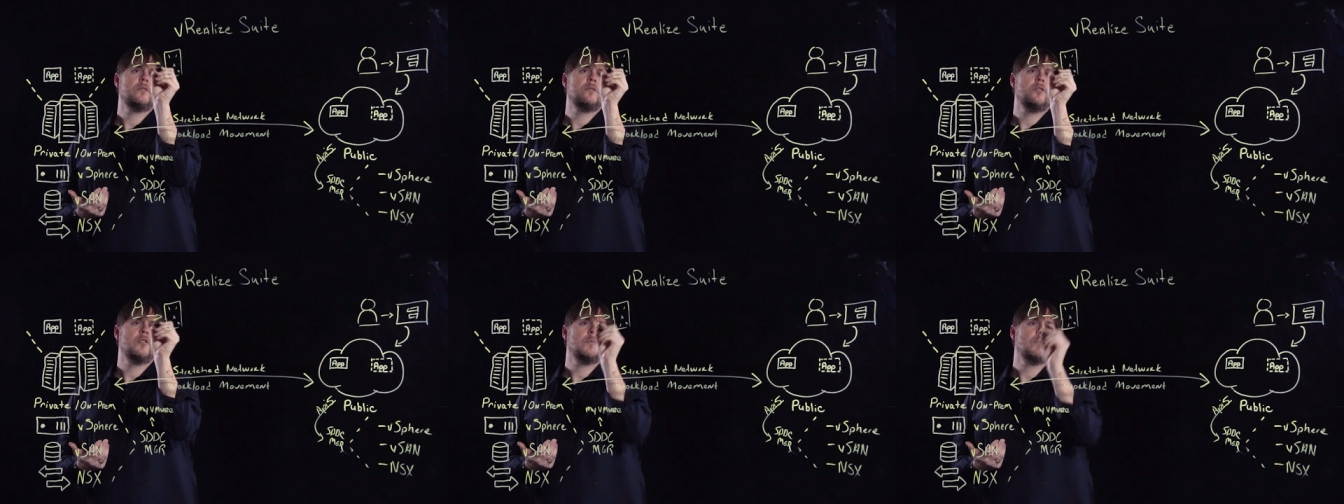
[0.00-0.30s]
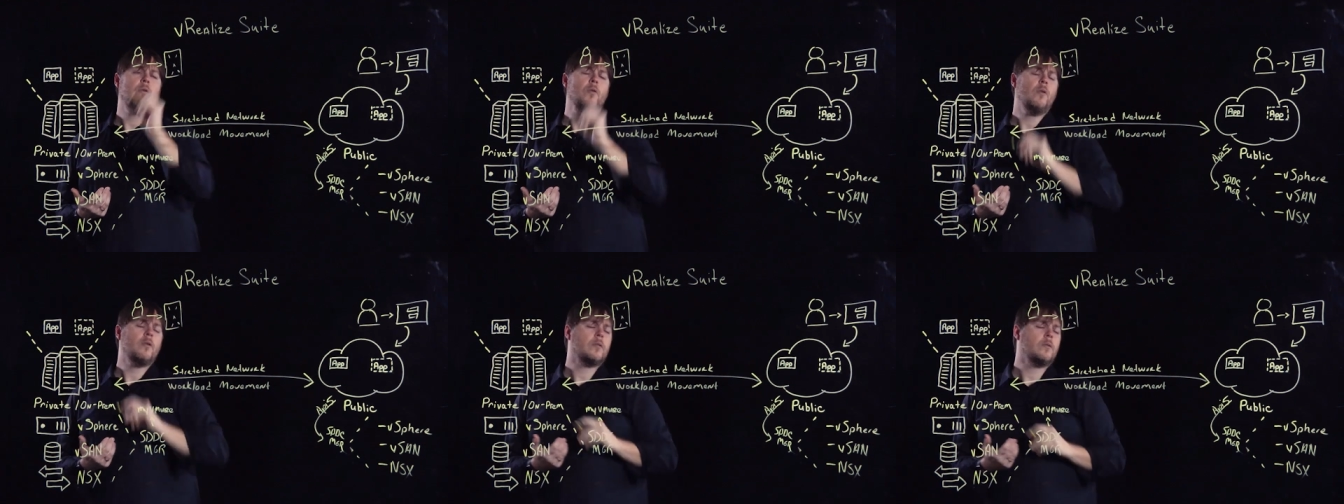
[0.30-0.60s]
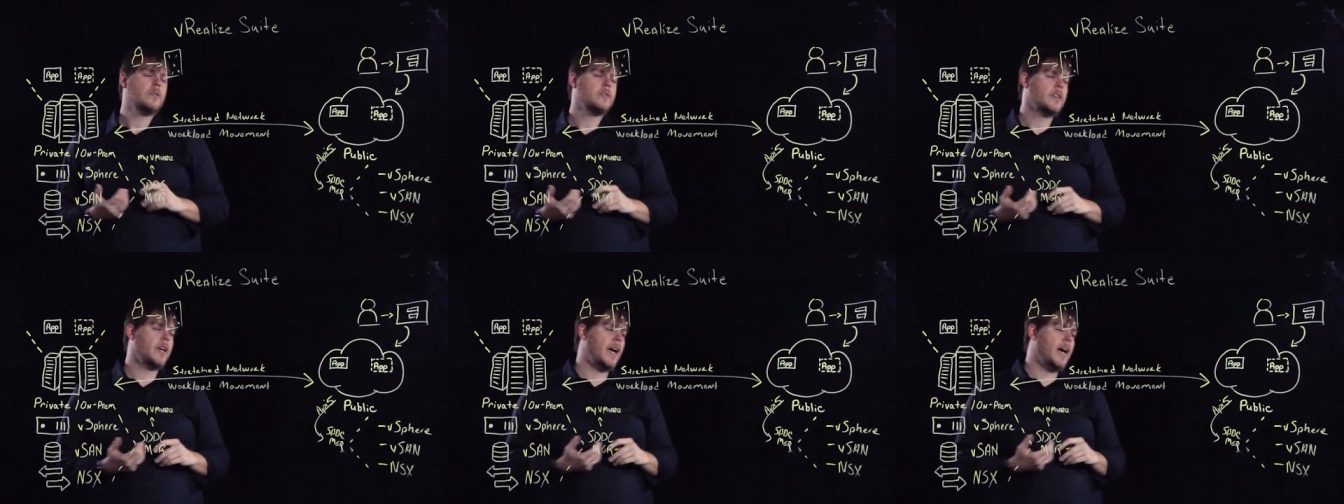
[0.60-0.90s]
to the
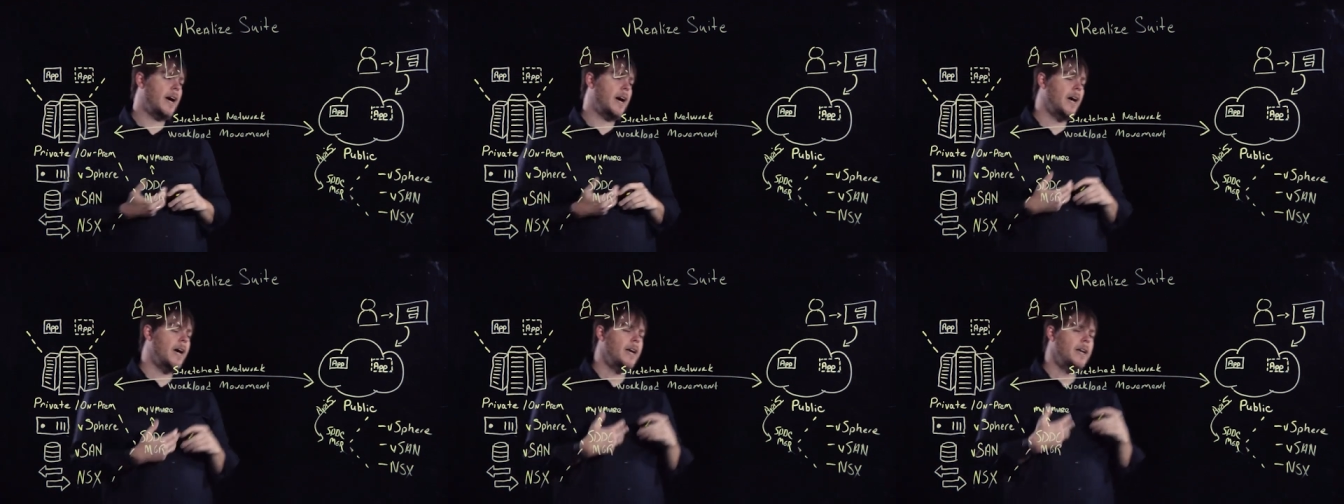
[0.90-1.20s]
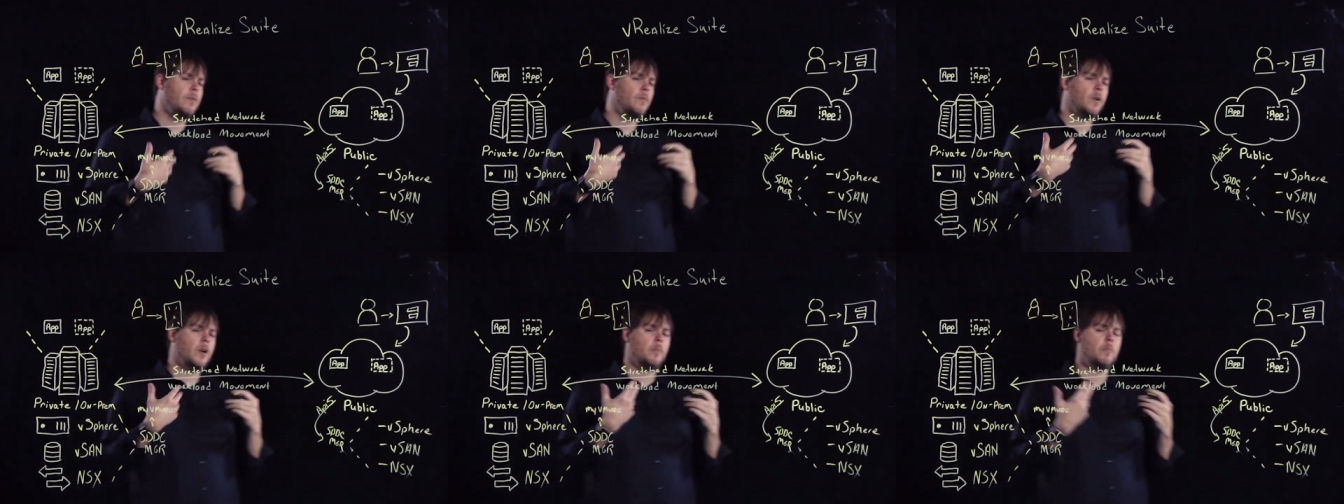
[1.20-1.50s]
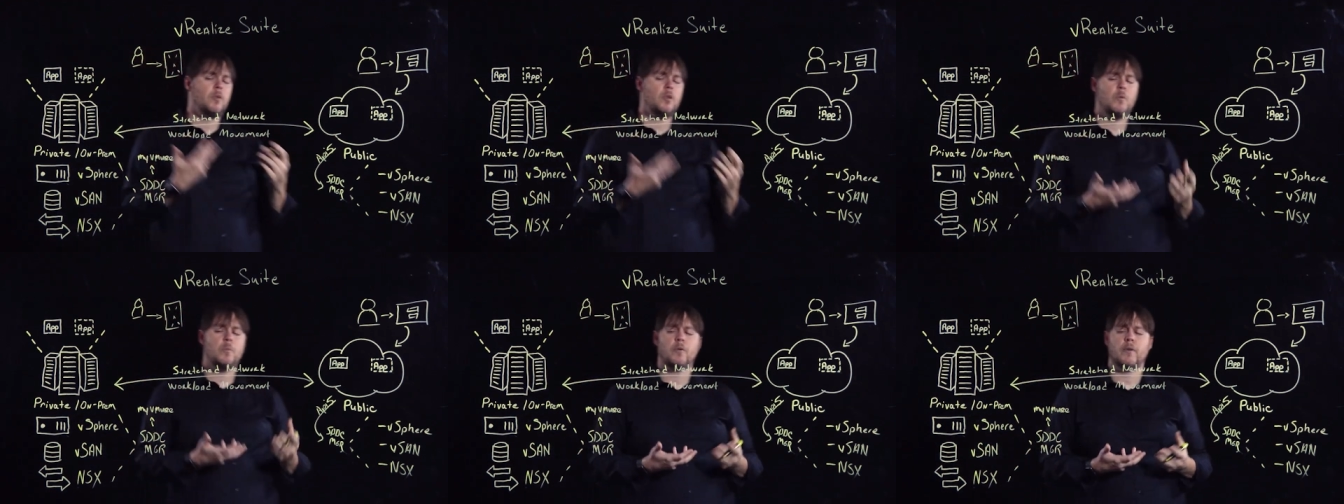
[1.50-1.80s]
portal and say, I want a
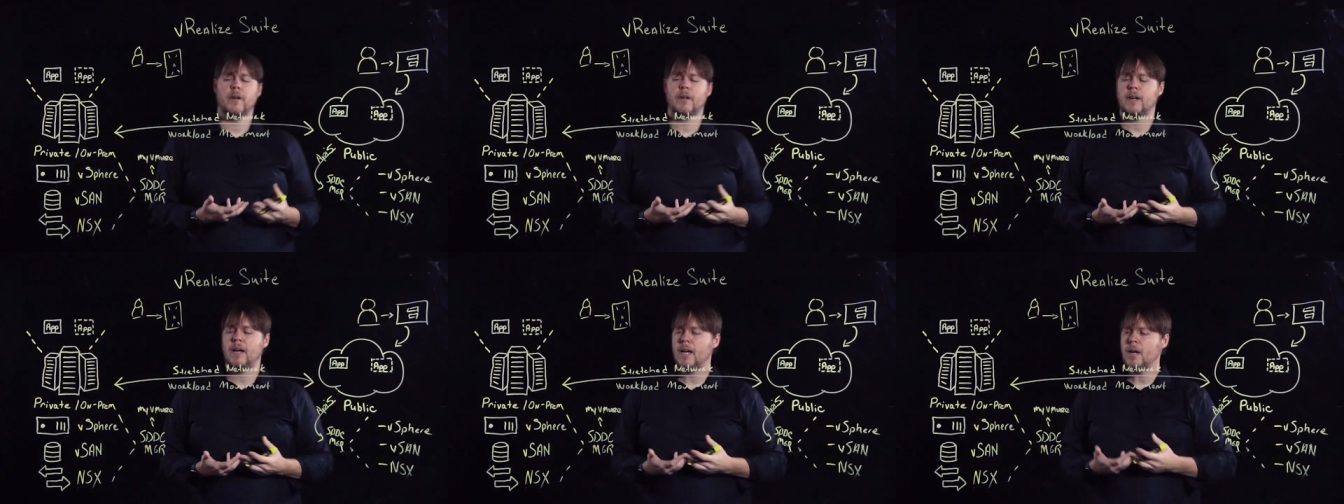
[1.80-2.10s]
blueprint.